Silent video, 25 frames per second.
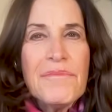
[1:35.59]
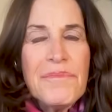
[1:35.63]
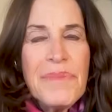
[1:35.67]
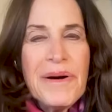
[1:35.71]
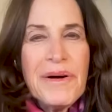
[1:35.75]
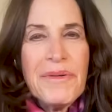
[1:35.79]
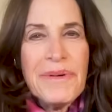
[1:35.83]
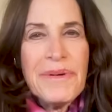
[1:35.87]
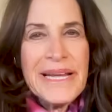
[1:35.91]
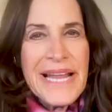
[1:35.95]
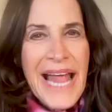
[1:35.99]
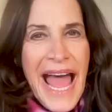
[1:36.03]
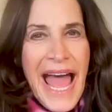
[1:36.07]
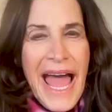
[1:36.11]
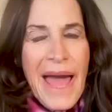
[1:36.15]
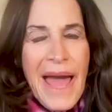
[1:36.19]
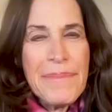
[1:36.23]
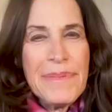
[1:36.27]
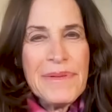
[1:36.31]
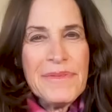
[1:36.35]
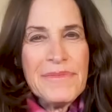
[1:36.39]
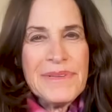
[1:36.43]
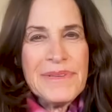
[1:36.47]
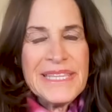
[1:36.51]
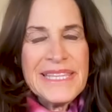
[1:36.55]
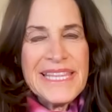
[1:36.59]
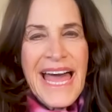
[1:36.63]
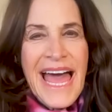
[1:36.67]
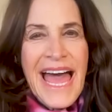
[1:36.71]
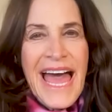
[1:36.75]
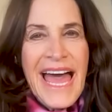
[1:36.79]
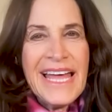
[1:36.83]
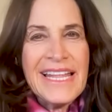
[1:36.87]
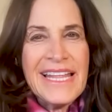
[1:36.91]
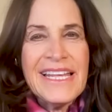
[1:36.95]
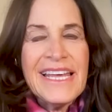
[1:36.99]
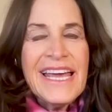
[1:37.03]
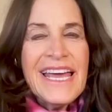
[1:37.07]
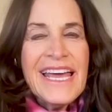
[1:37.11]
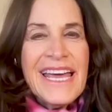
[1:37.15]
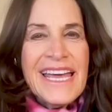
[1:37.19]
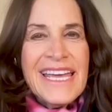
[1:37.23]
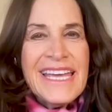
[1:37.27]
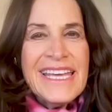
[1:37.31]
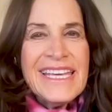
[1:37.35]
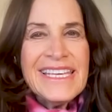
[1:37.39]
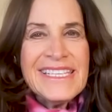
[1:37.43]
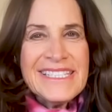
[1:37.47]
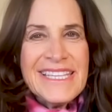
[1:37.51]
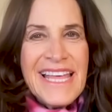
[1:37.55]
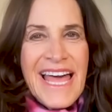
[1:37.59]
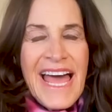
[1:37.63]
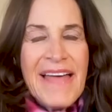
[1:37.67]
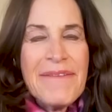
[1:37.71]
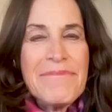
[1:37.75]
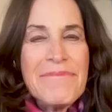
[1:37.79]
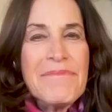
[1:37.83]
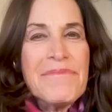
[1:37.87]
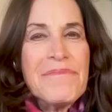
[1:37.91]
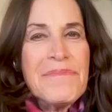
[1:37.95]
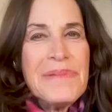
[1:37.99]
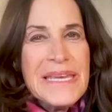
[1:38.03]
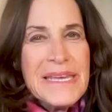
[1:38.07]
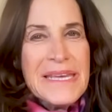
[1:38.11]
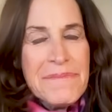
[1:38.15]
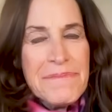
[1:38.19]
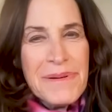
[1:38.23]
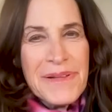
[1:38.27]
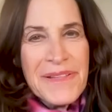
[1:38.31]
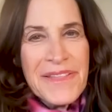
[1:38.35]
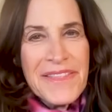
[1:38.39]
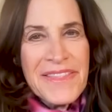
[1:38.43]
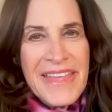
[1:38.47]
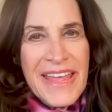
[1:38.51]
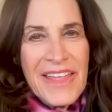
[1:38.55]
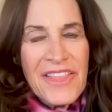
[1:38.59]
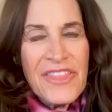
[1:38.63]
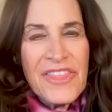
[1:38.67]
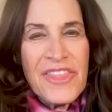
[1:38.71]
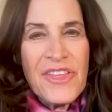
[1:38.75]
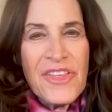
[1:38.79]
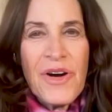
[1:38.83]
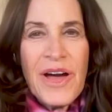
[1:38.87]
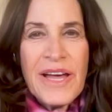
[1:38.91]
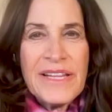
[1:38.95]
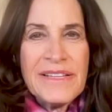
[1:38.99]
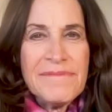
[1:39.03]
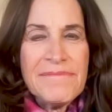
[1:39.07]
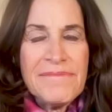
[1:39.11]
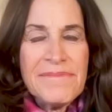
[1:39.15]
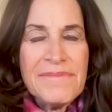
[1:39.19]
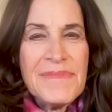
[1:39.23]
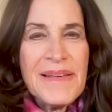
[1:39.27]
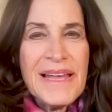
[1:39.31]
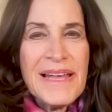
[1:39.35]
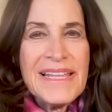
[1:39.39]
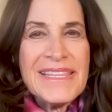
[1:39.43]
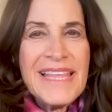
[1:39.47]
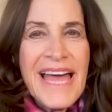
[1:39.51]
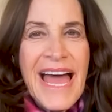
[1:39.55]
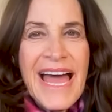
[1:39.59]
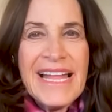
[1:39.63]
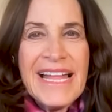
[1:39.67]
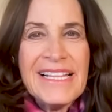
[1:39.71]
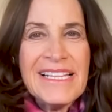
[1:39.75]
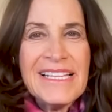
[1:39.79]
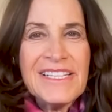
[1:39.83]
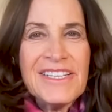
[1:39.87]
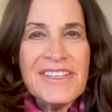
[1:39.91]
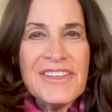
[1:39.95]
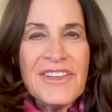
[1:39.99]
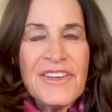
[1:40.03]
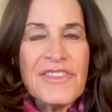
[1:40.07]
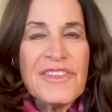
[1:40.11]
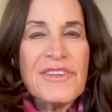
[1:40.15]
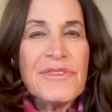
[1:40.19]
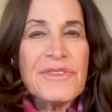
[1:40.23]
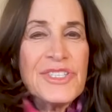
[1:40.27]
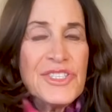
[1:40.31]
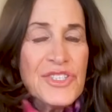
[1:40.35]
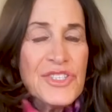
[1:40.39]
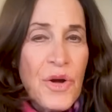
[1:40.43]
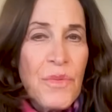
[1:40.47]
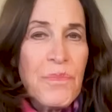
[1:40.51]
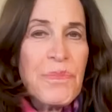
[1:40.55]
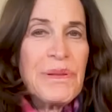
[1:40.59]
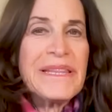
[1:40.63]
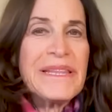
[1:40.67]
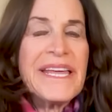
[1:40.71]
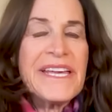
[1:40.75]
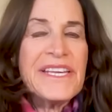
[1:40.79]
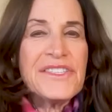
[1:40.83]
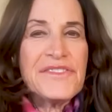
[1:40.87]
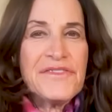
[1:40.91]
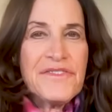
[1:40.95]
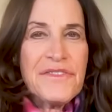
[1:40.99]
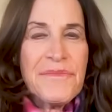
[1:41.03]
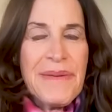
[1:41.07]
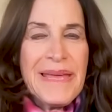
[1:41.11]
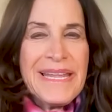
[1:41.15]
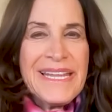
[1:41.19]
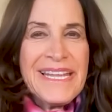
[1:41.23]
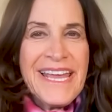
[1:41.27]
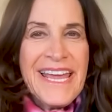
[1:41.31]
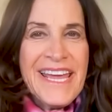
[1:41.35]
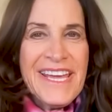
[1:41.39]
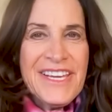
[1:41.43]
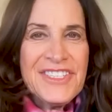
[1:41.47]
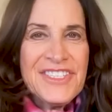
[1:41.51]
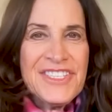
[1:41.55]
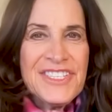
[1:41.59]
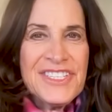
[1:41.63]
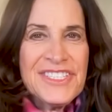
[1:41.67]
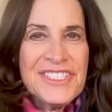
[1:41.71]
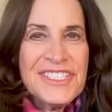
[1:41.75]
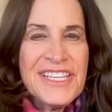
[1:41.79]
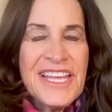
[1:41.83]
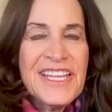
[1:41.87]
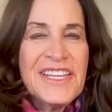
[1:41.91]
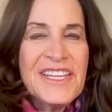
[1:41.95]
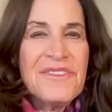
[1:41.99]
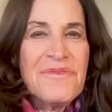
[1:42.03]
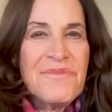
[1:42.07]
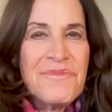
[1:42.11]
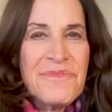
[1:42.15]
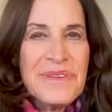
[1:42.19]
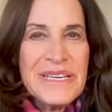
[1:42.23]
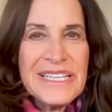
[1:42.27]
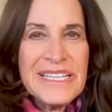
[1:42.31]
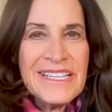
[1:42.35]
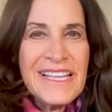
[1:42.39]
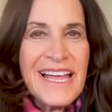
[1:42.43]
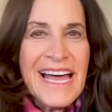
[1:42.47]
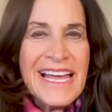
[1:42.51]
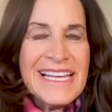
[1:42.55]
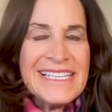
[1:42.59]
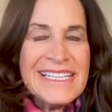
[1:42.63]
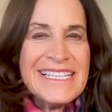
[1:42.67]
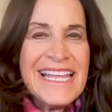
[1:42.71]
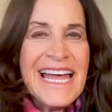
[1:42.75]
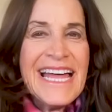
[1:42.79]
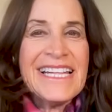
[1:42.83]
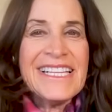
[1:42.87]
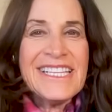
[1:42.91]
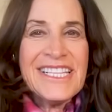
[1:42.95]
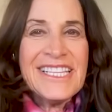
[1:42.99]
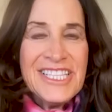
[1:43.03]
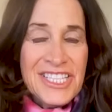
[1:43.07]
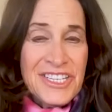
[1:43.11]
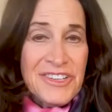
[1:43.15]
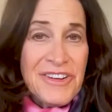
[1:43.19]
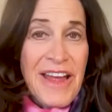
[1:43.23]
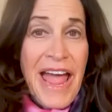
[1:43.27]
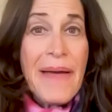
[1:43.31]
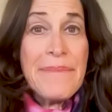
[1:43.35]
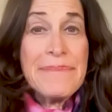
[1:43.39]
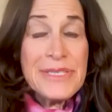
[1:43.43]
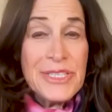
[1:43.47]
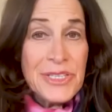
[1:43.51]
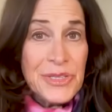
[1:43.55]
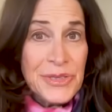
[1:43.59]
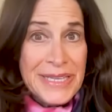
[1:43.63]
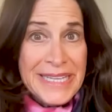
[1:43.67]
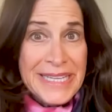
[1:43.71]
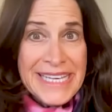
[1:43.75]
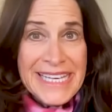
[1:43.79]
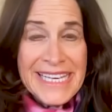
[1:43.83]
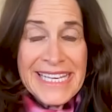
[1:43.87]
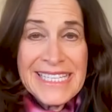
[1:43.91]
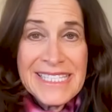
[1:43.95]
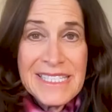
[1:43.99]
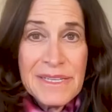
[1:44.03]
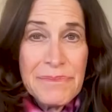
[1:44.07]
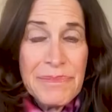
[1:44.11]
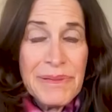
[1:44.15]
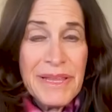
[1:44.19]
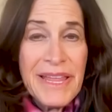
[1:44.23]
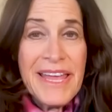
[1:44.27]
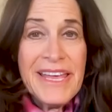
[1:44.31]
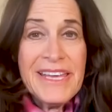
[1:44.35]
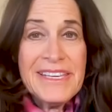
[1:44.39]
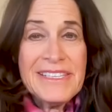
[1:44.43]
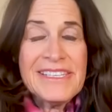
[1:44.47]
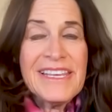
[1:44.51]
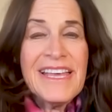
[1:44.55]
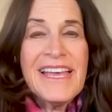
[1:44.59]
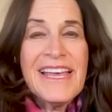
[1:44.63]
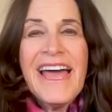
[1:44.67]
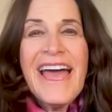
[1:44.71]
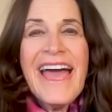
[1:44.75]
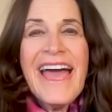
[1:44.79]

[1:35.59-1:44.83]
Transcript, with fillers: but what happened with that is that people then thought that you know there was no place for medications they didn't realize that there absolutely is a place